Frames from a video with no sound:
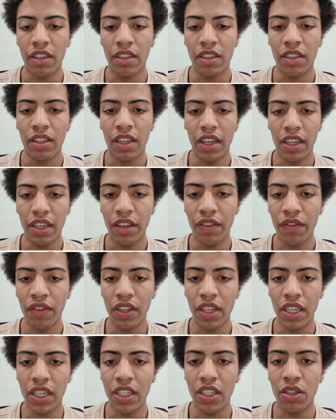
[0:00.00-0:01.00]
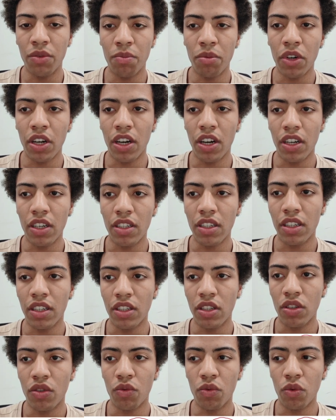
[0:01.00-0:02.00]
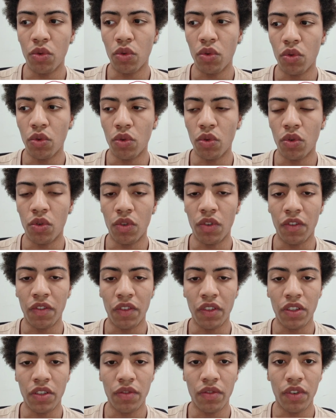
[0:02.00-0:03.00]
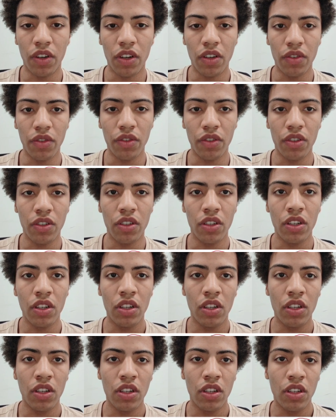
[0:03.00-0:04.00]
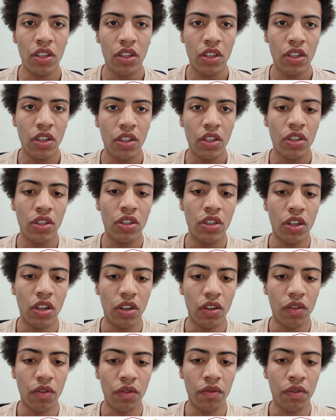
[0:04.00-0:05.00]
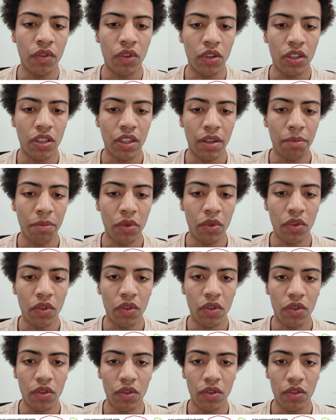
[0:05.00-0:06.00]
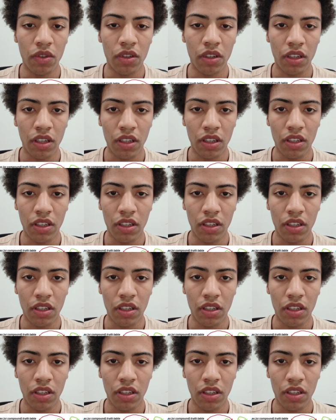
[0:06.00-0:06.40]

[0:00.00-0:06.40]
say if each part is true or if it's false. So, for example,